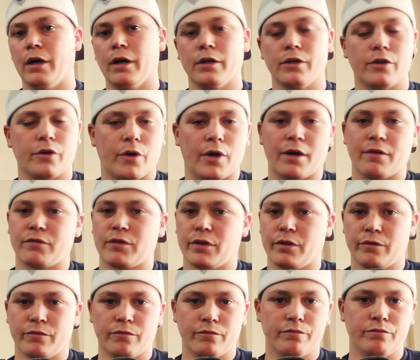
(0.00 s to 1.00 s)
You don't have
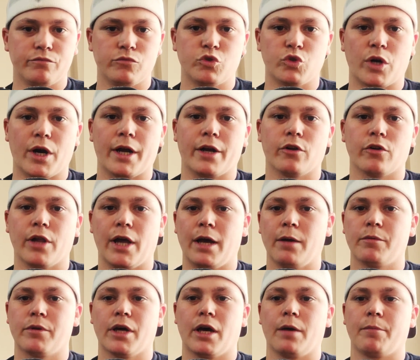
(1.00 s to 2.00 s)
to drag your
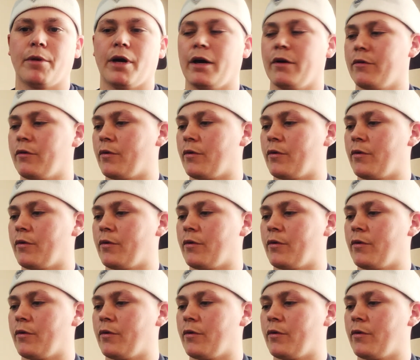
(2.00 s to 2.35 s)
laptop out